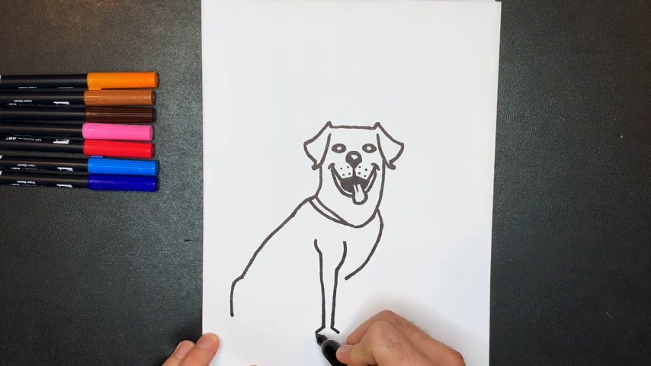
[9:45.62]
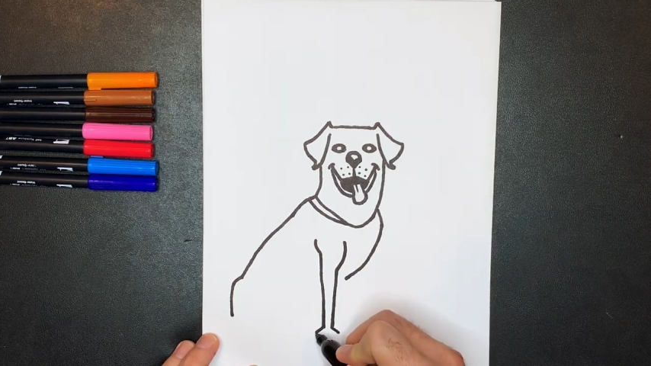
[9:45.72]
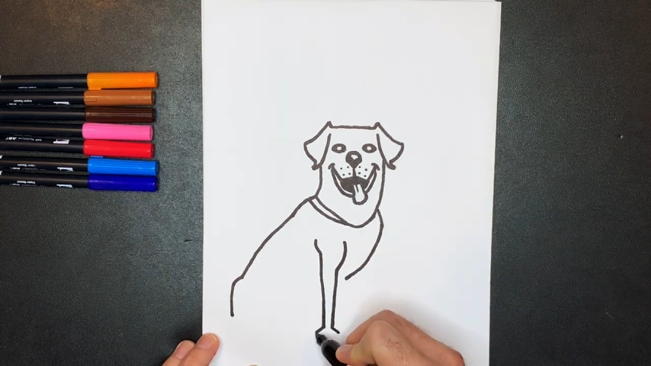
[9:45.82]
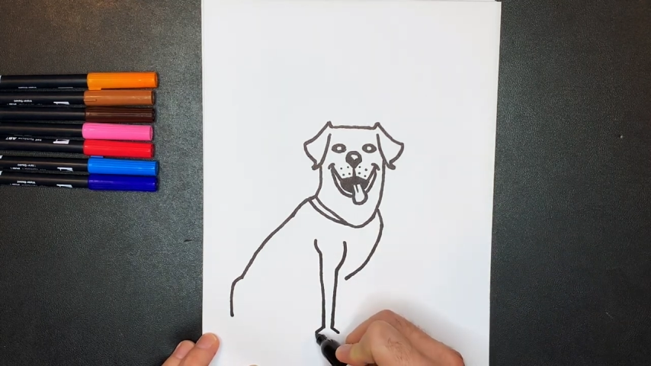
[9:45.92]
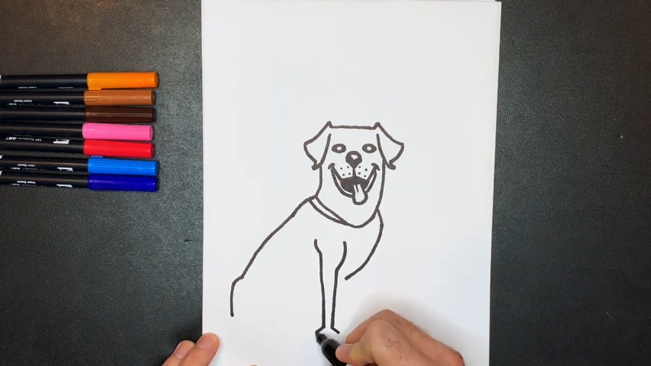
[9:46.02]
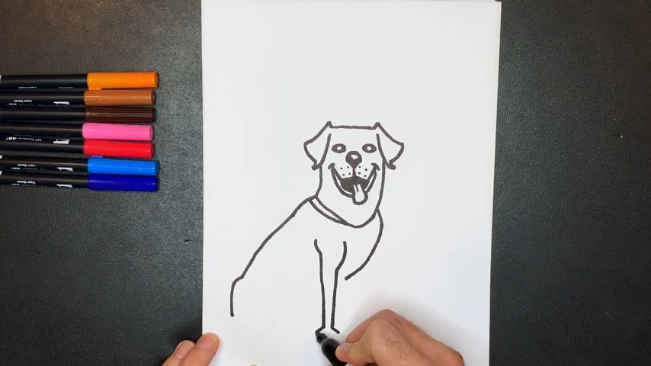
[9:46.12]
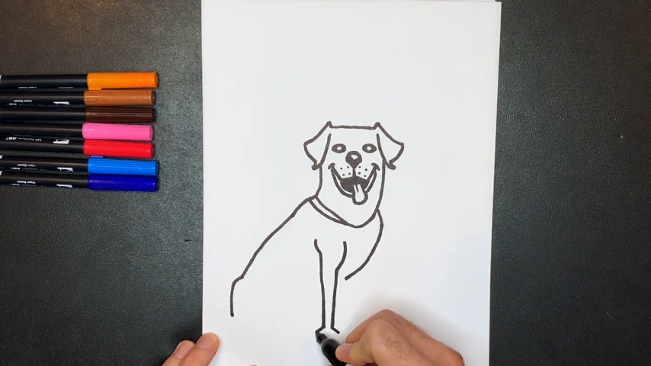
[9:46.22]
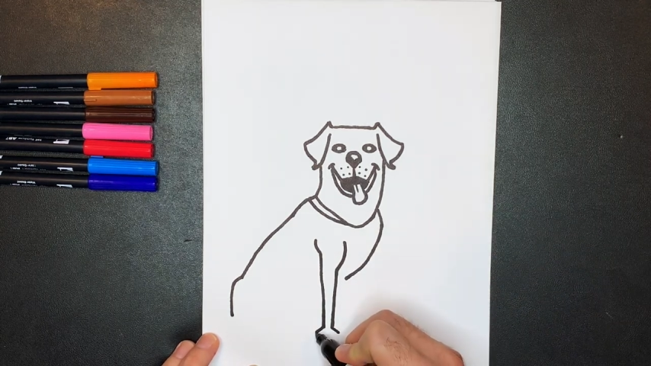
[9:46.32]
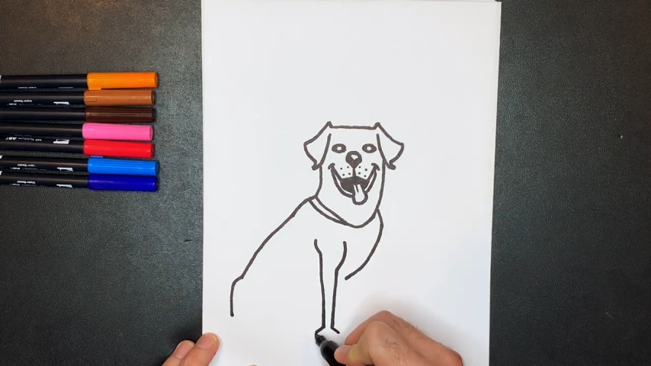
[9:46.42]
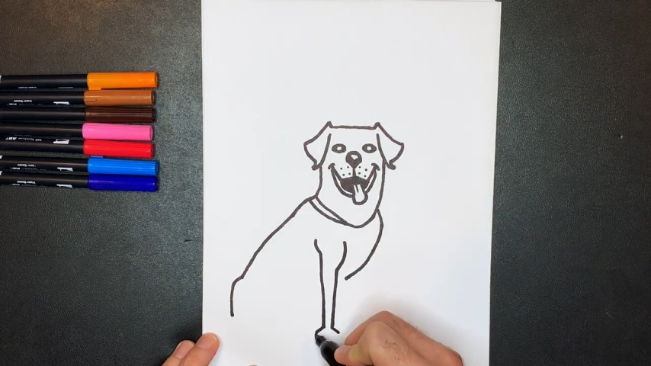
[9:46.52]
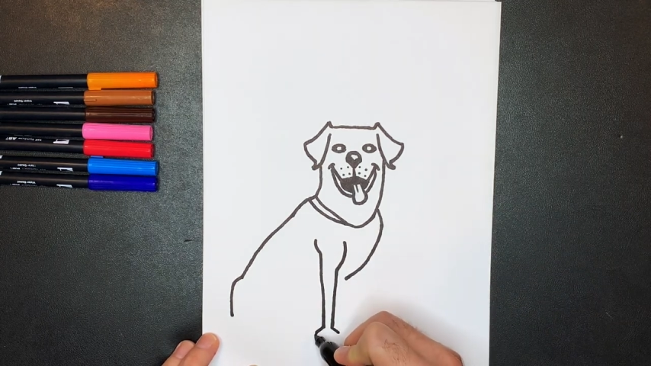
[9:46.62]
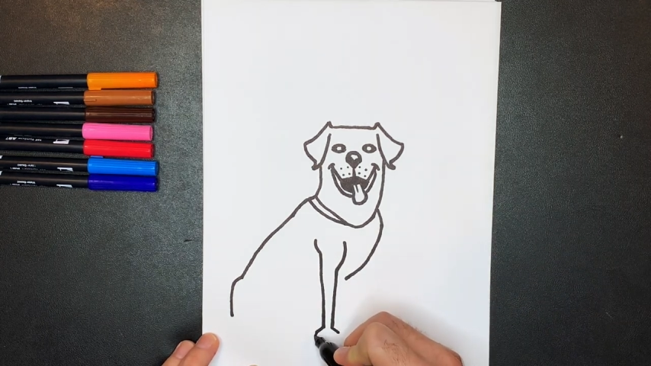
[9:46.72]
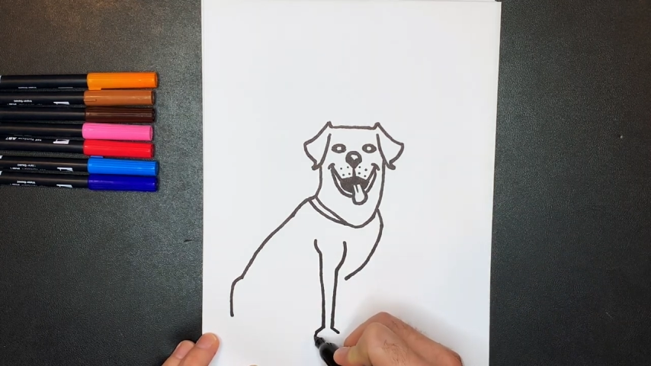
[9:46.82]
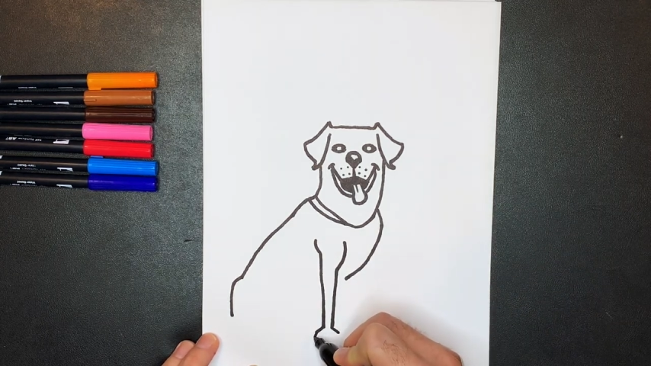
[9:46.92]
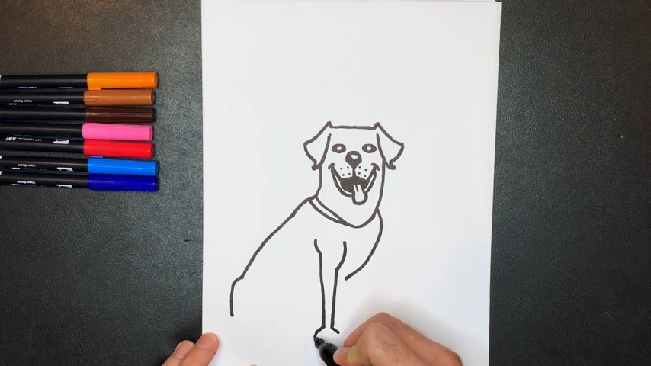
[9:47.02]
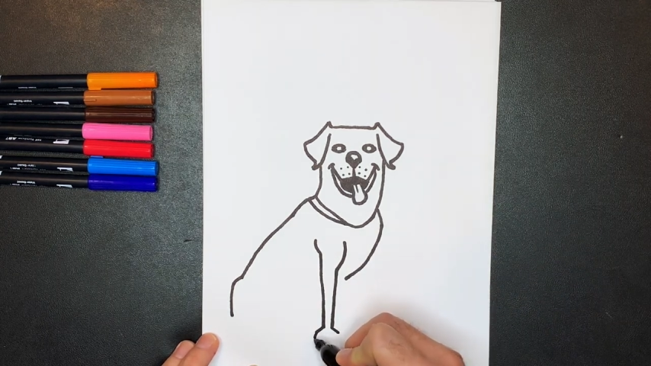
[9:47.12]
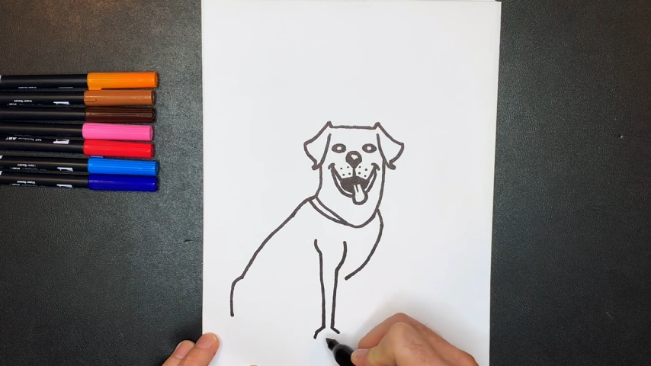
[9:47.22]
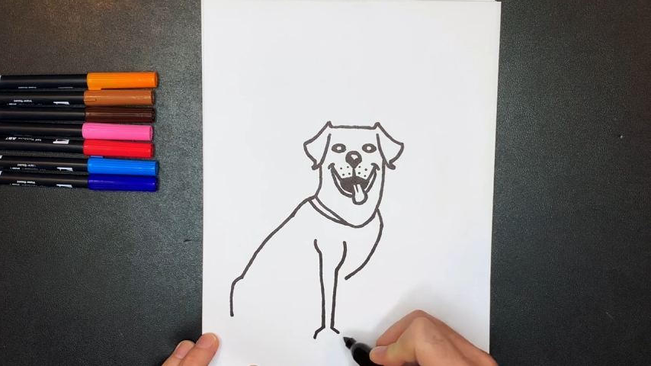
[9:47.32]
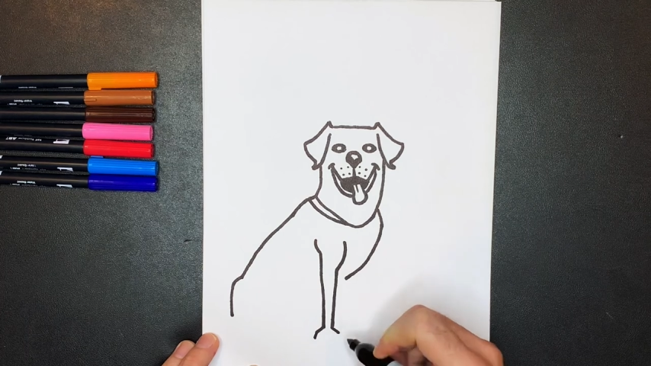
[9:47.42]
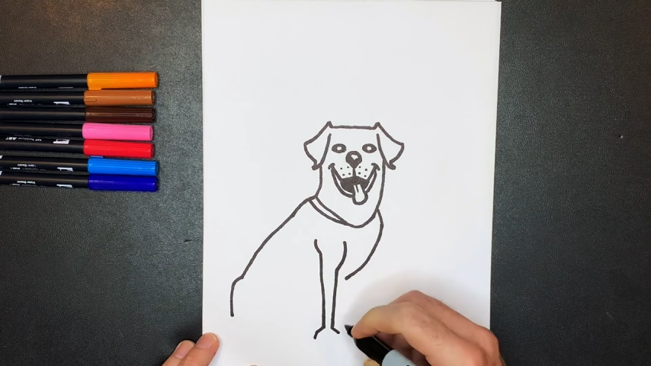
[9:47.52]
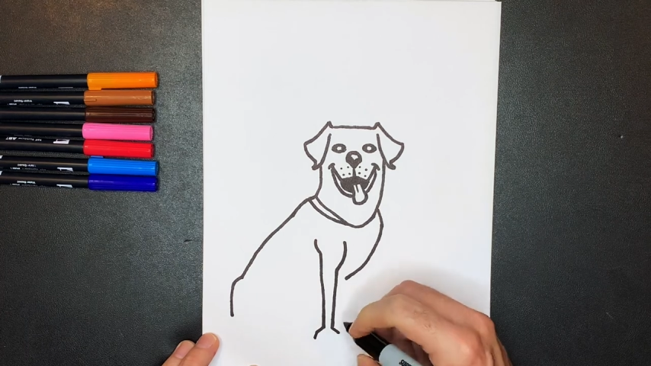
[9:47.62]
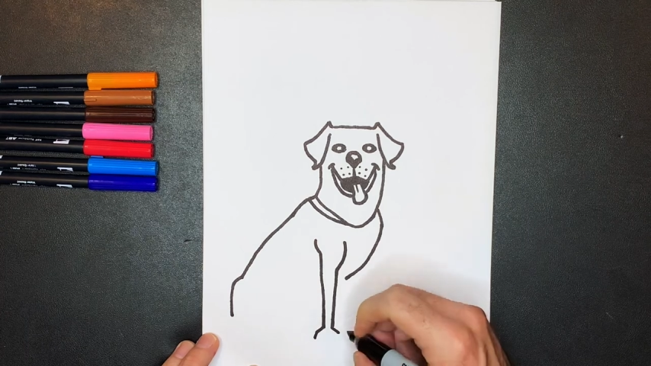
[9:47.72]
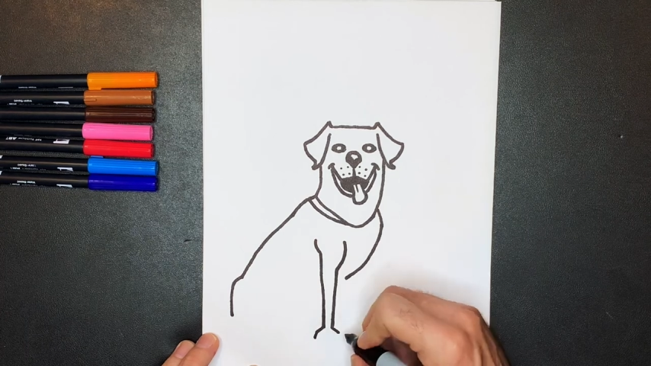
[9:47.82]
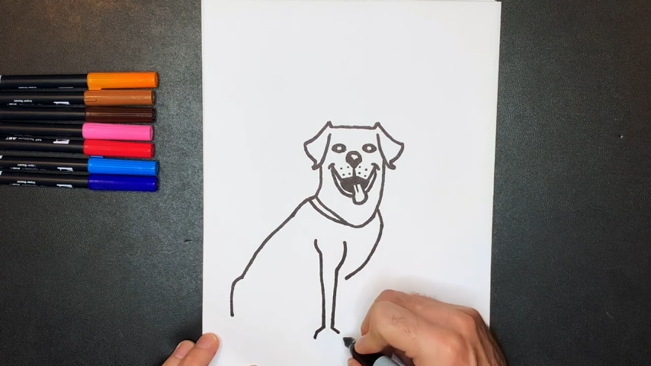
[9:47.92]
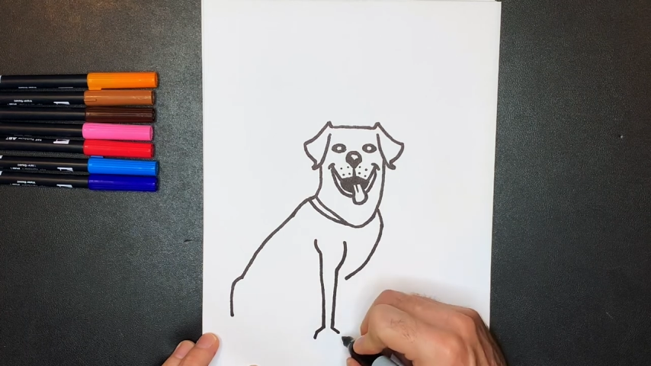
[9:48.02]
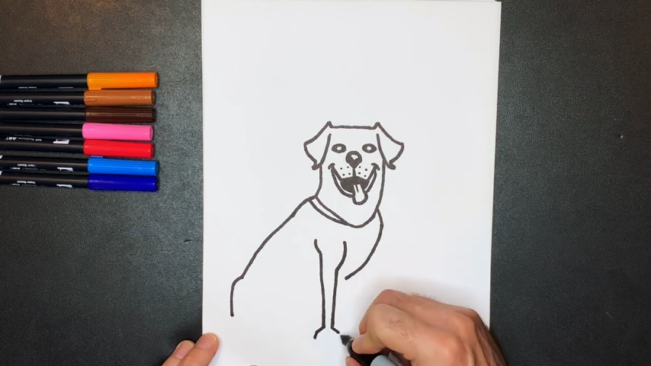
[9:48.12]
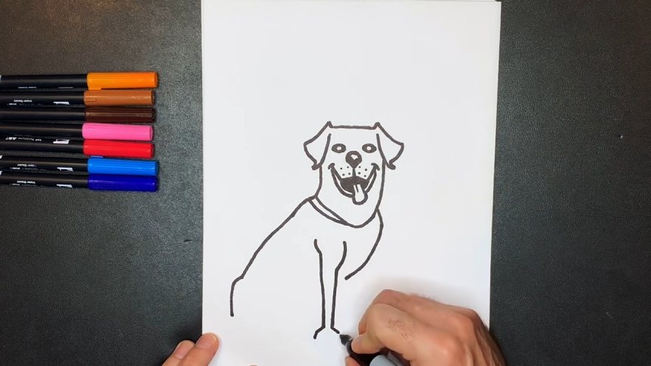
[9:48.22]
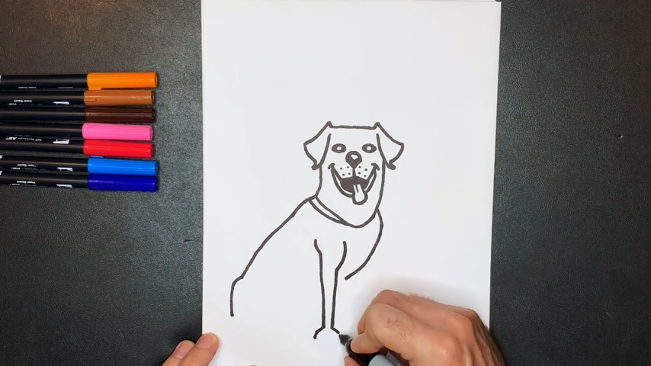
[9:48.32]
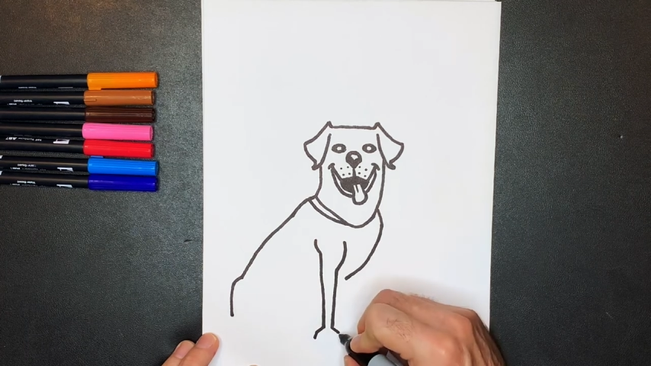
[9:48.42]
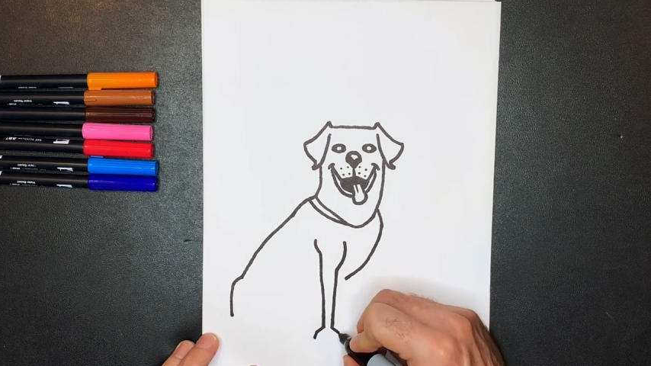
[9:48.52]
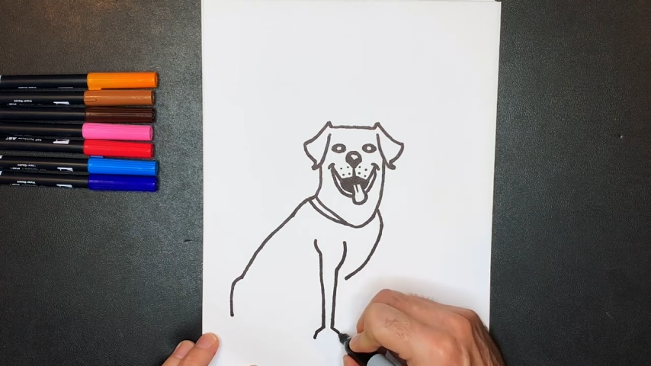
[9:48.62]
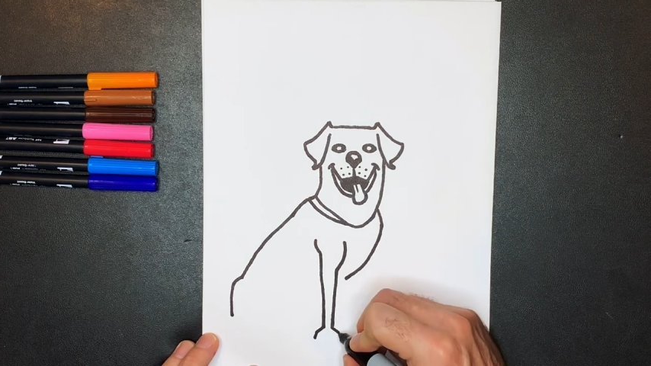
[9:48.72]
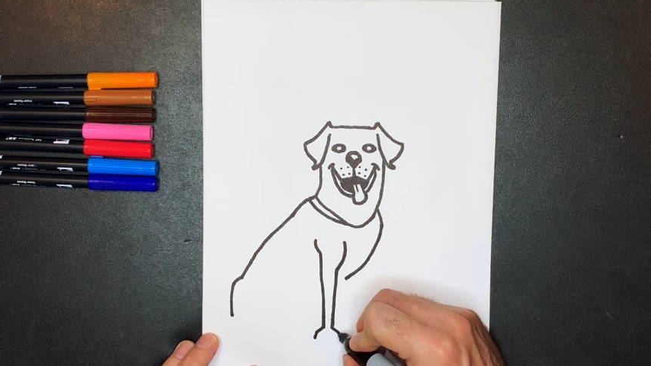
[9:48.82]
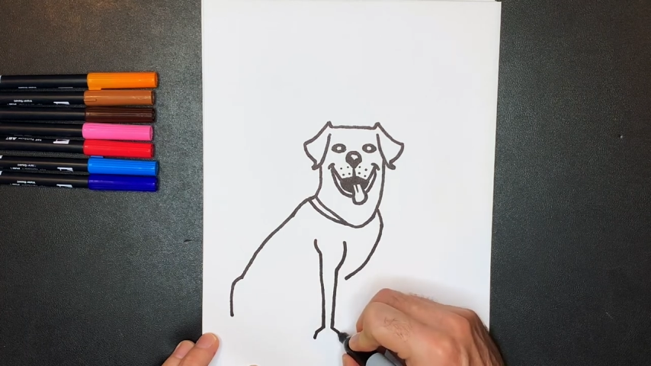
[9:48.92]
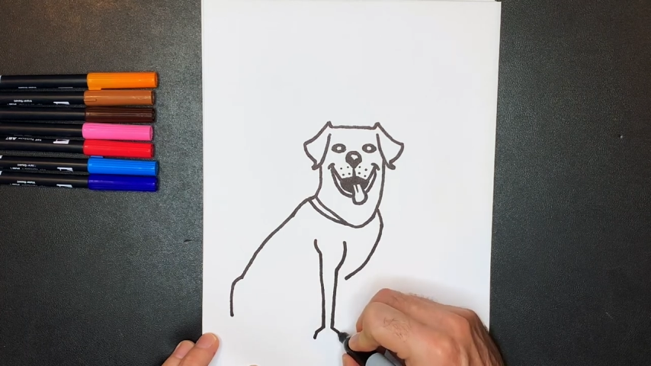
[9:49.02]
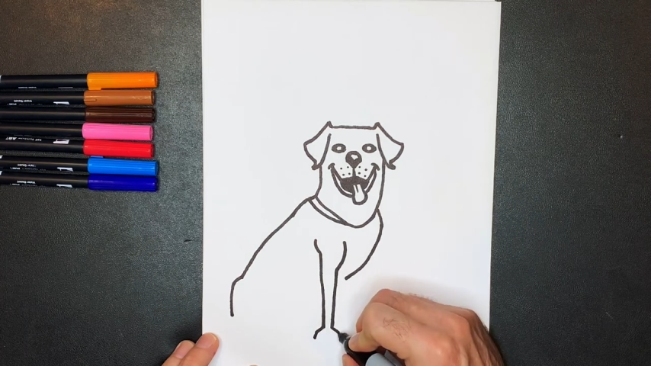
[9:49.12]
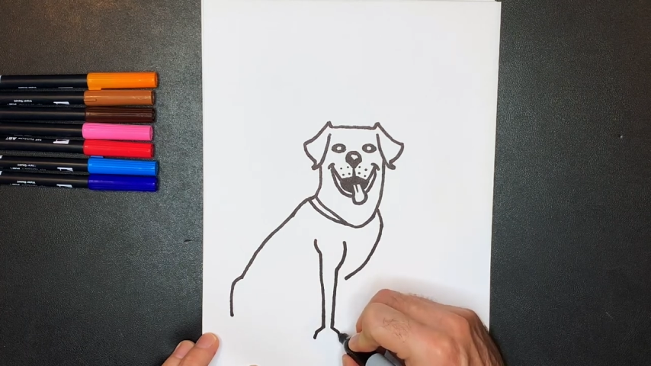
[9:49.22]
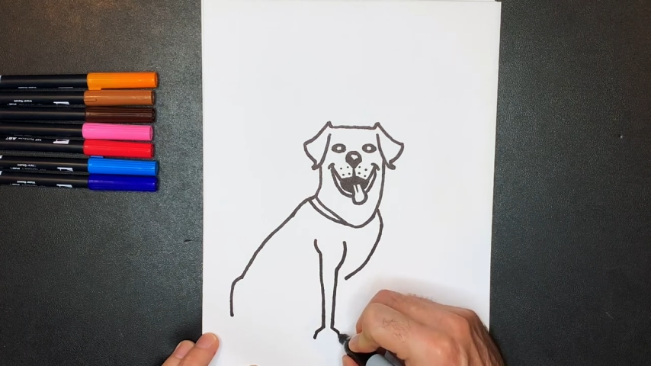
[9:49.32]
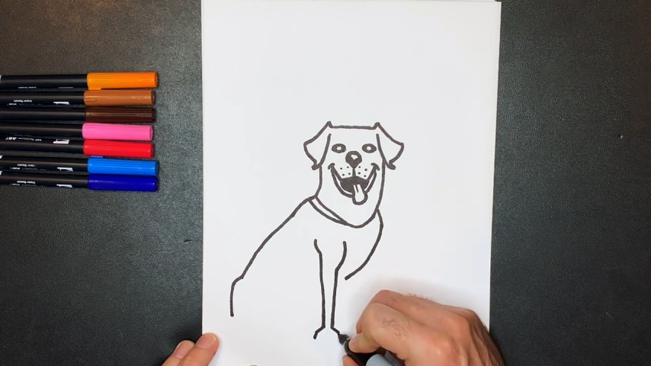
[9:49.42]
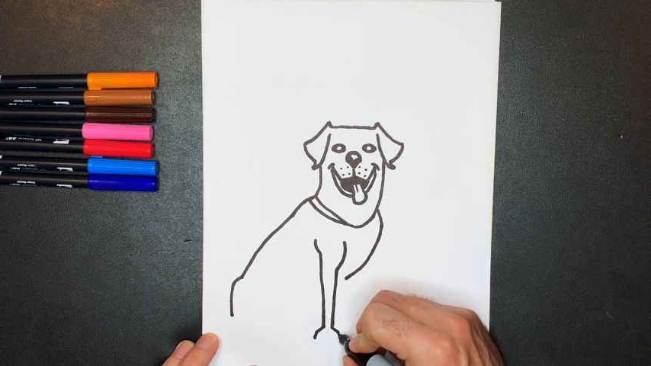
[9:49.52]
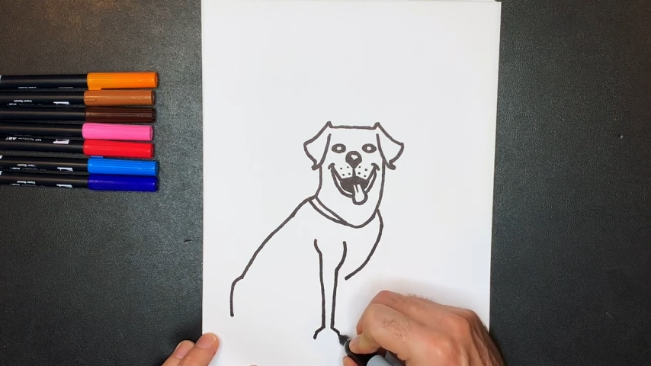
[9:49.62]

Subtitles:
Nobody's mouth can be seen.